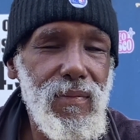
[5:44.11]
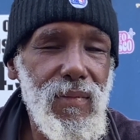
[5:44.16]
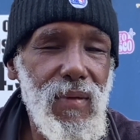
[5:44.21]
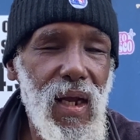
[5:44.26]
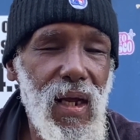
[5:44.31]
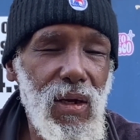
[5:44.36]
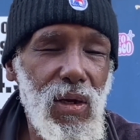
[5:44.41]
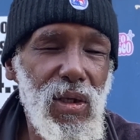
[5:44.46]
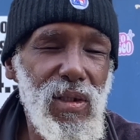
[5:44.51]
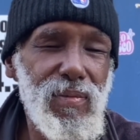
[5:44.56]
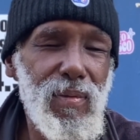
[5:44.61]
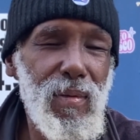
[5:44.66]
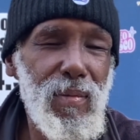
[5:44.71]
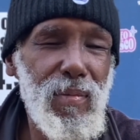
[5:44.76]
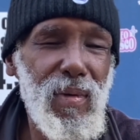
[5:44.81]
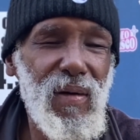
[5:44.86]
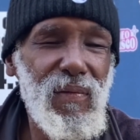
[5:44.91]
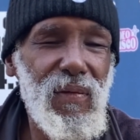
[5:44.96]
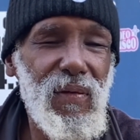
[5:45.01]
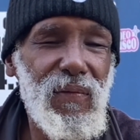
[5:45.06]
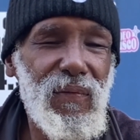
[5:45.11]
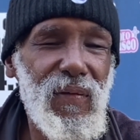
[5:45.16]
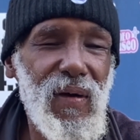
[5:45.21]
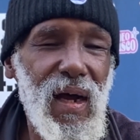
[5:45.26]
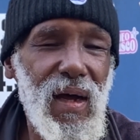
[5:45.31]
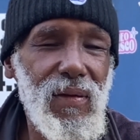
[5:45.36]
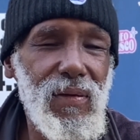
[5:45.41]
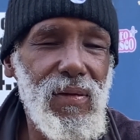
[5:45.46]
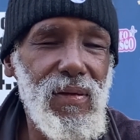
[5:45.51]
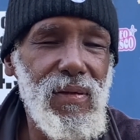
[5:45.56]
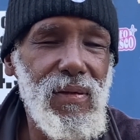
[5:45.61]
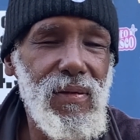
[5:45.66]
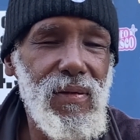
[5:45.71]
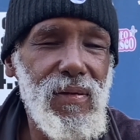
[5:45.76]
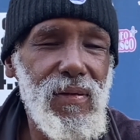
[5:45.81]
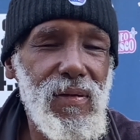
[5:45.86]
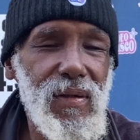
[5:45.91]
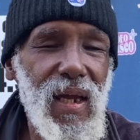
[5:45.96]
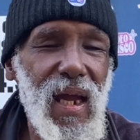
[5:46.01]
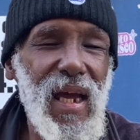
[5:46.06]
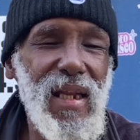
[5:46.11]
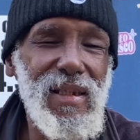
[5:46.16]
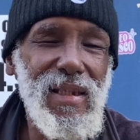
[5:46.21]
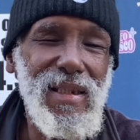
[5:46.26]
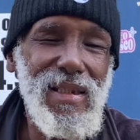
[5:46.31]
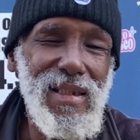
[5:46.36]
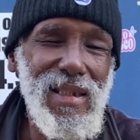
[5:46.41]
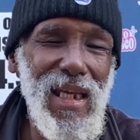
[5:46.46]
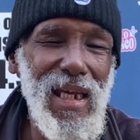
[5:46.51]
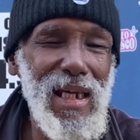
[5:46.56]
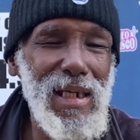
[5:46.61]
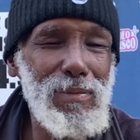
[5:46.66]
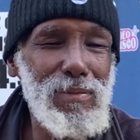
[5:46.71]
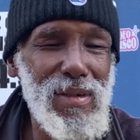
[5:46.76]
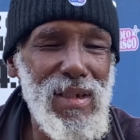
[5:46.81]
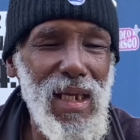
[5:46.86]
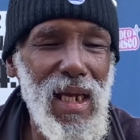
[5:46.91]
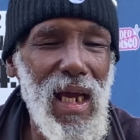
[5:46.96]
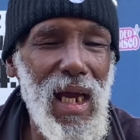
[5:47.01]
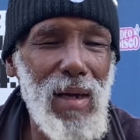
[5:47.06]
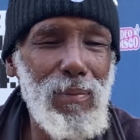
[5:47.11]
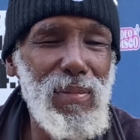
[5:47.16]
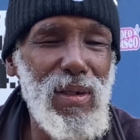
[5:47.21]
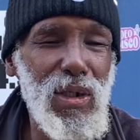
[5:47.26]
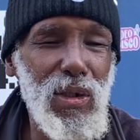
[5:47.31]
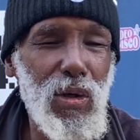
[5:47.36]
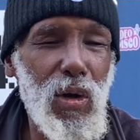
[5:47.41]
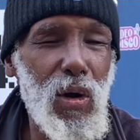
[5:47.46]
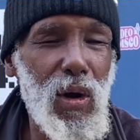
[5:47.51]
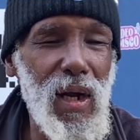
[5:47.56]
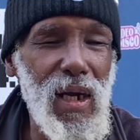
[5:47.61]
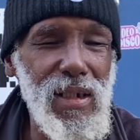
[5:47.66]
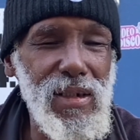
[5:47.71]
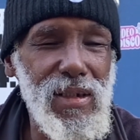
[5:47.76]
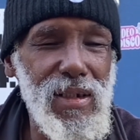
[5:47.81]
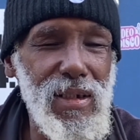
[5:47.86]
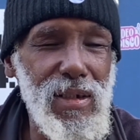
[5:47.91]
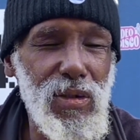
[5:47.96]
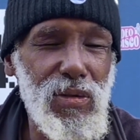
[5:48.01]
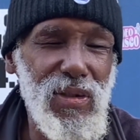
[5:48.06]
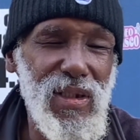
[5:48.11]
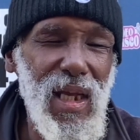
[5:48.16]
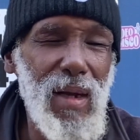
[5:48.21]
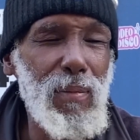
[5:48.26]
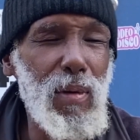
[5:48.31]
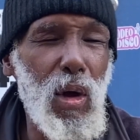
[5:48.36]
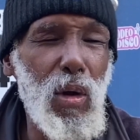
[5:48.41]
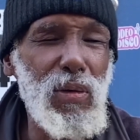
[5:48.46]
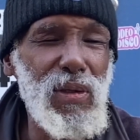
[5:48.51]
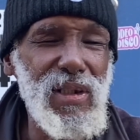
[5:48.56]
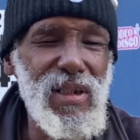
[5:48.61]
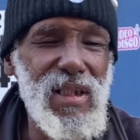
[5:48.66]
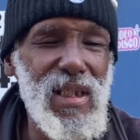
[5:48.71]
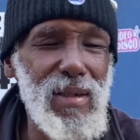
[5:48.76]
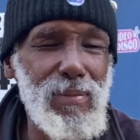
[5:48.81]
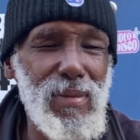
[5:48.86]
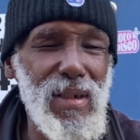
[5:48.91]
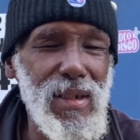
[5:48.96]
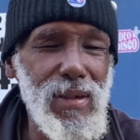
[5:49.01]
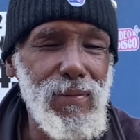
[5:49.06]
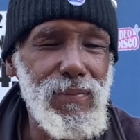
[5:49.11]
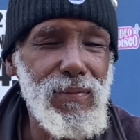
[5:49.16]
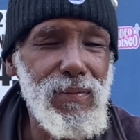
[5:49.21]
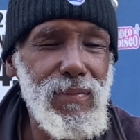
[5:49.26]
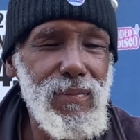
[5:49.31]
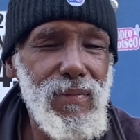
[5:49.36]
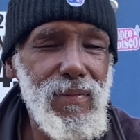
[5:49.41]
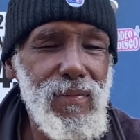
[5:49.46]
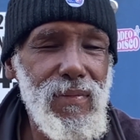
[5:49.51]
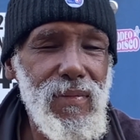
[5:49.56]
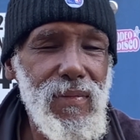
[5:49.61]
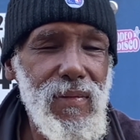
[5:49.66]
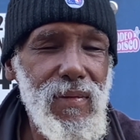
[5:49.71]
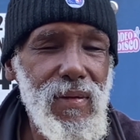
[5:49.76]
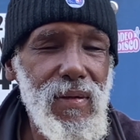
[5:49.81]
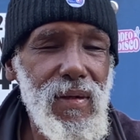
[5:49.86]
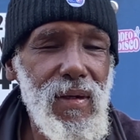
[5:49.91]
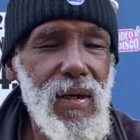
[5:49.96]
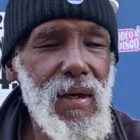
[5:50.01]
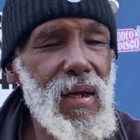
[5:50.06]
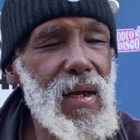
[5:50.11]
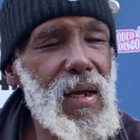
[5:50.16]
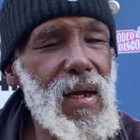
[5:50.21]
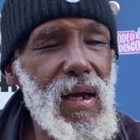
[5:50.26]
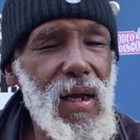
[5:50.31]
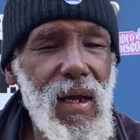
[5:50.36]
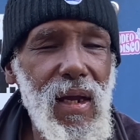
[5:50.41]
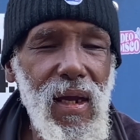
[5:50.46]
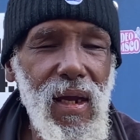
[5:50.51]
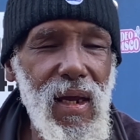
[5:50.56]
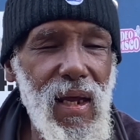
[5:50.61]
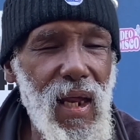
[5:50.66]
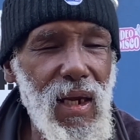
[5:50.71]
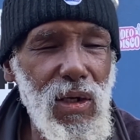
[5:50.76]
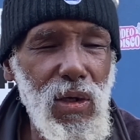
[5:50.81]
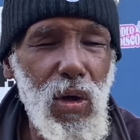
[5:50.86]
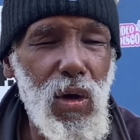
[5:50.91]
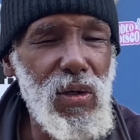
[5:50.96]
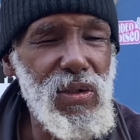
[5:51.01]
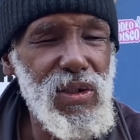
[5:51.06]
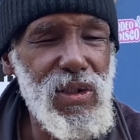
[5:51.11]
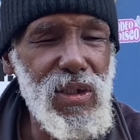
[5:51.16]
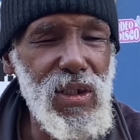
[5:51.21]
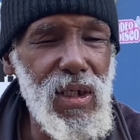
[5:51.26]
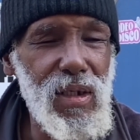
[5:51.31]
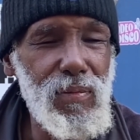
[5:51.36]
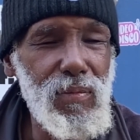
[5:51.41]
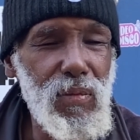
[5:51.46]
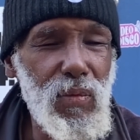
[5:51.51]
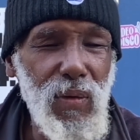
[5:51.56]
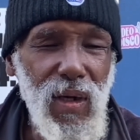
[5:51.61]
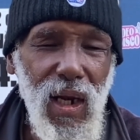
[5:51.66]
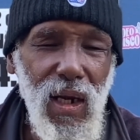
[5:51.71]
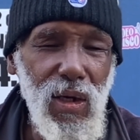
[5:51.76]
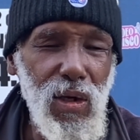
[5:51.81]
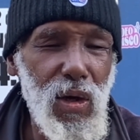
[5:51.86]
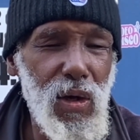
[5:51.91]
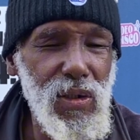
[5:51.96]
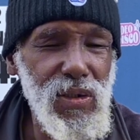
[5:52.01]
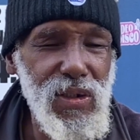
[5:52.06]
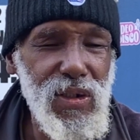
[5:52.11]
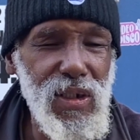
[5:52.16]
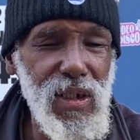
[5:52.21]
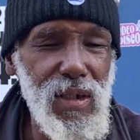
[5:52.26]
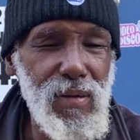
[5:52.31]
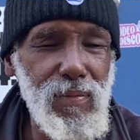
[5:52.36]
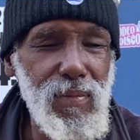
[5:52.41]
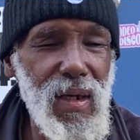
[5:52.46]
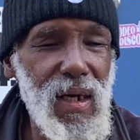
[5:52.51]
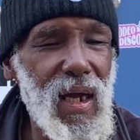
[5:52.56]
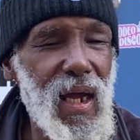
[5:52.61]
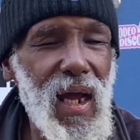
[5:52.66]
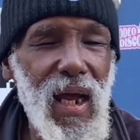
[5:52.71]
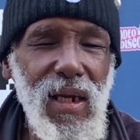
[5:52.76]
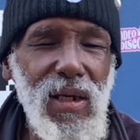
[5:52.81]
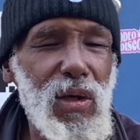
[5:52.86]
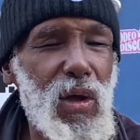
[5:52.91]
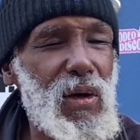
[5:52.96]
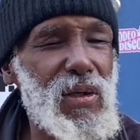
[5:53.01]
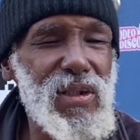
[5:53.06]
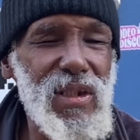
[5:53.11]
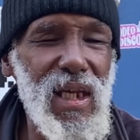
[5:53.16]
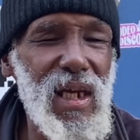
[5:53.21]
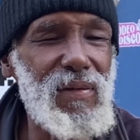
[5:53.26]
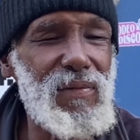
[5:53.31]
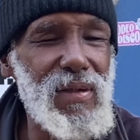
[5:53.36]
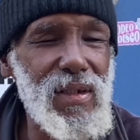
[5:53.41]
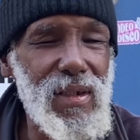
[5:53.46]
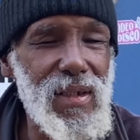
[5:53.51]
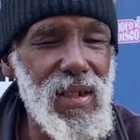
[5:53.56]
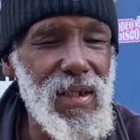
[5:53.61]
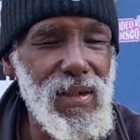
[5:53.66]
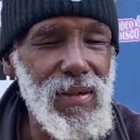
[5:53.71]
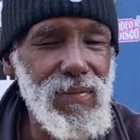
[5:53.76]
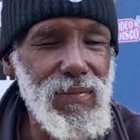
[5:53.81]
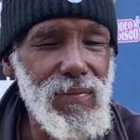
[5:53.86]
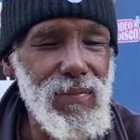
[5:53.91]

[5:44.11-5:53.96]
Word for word: Okay. I lost my mother and father at the same time in a car accident because I'm the only sibling. Okay. I lost them. When I lost them, I lost everything.